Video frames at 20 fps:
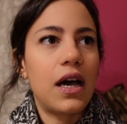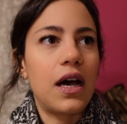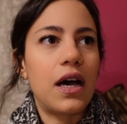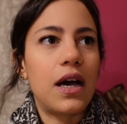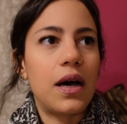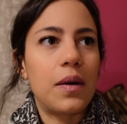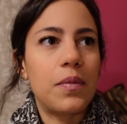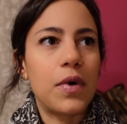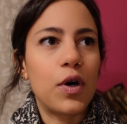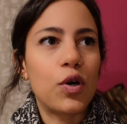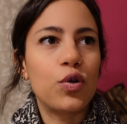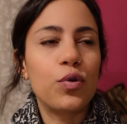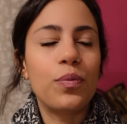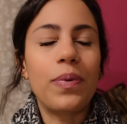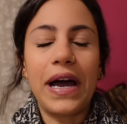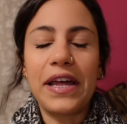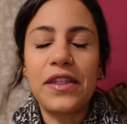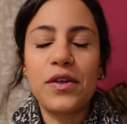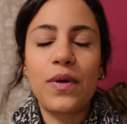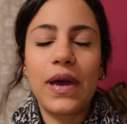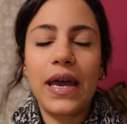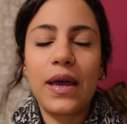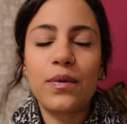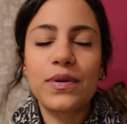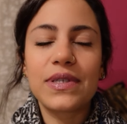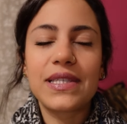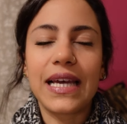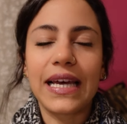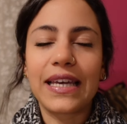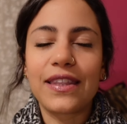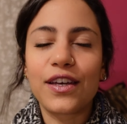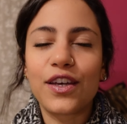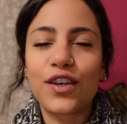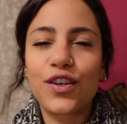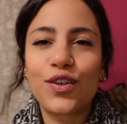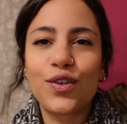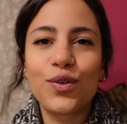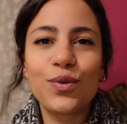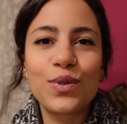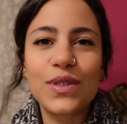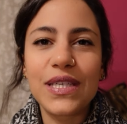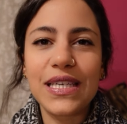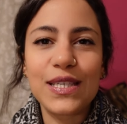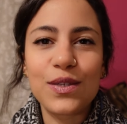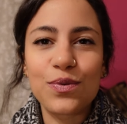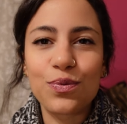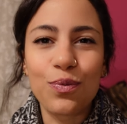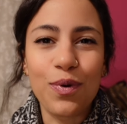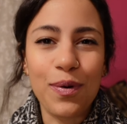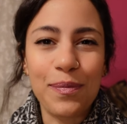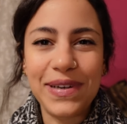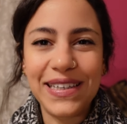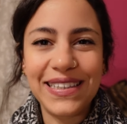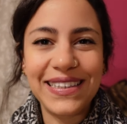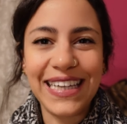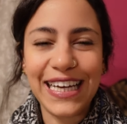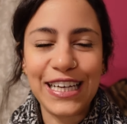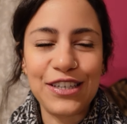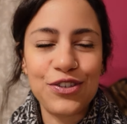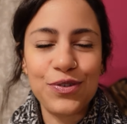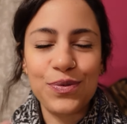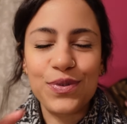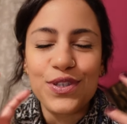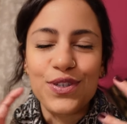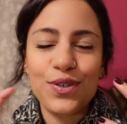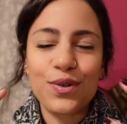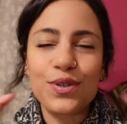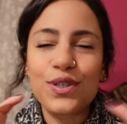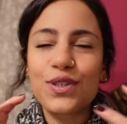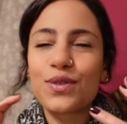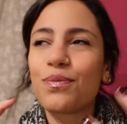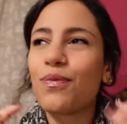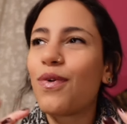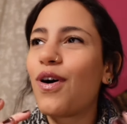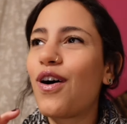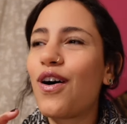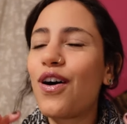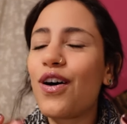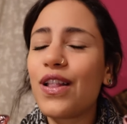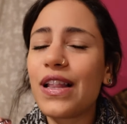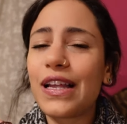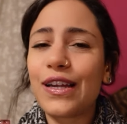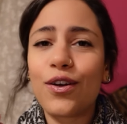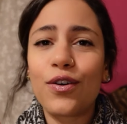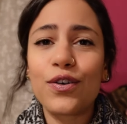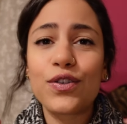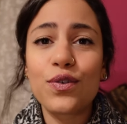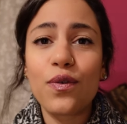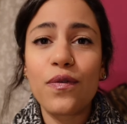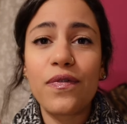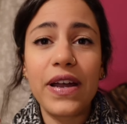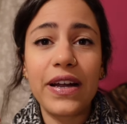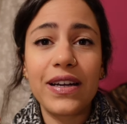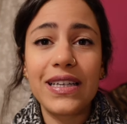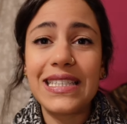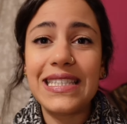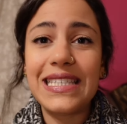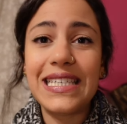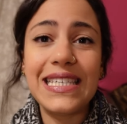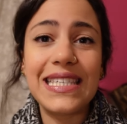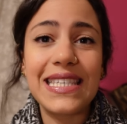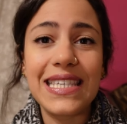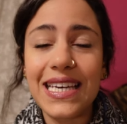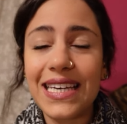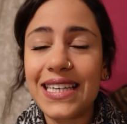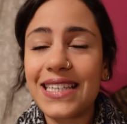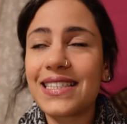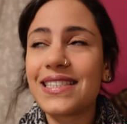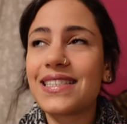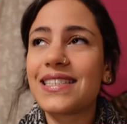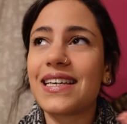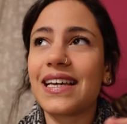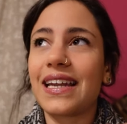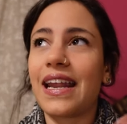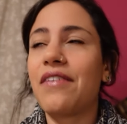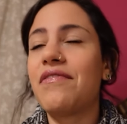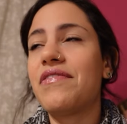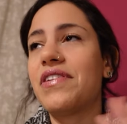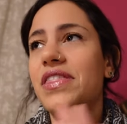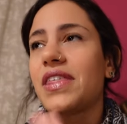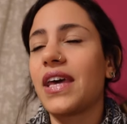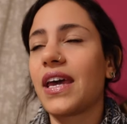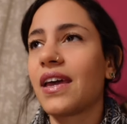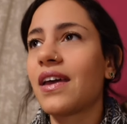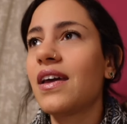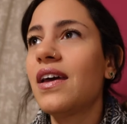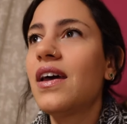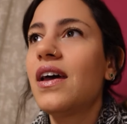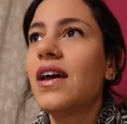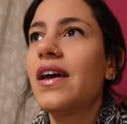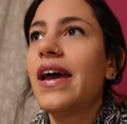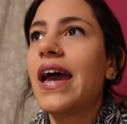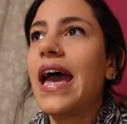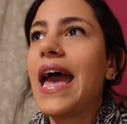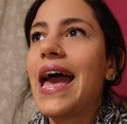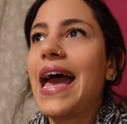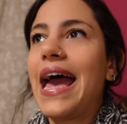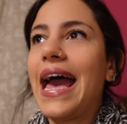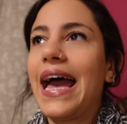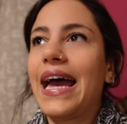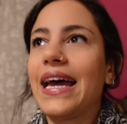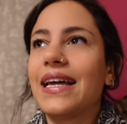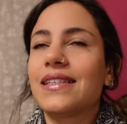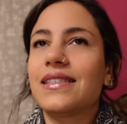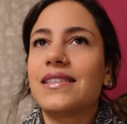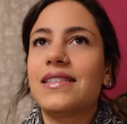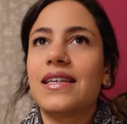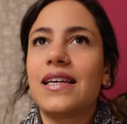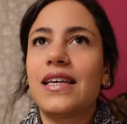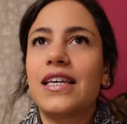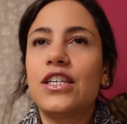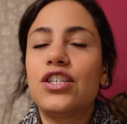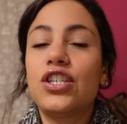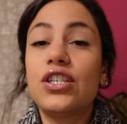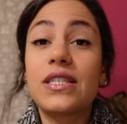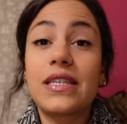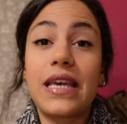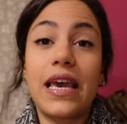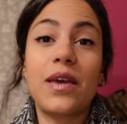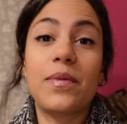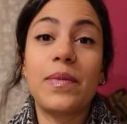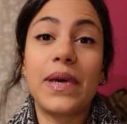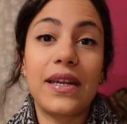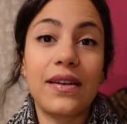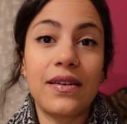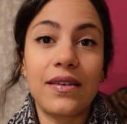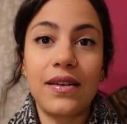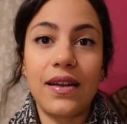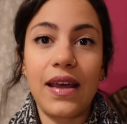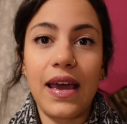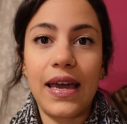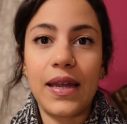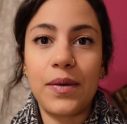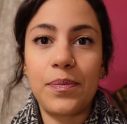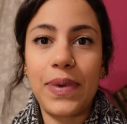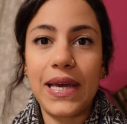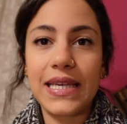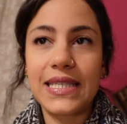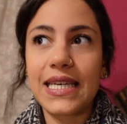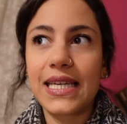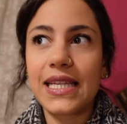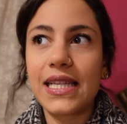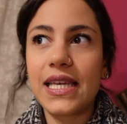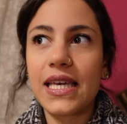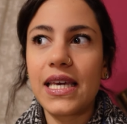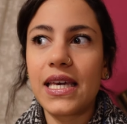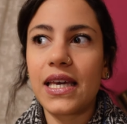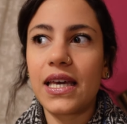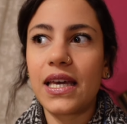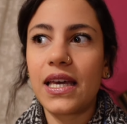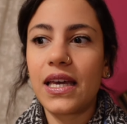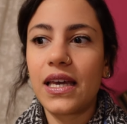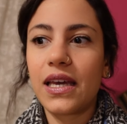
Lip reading: who, by the way, was like the cutest woman. Like, she was so small and also very decent and everything. And he just came in and basically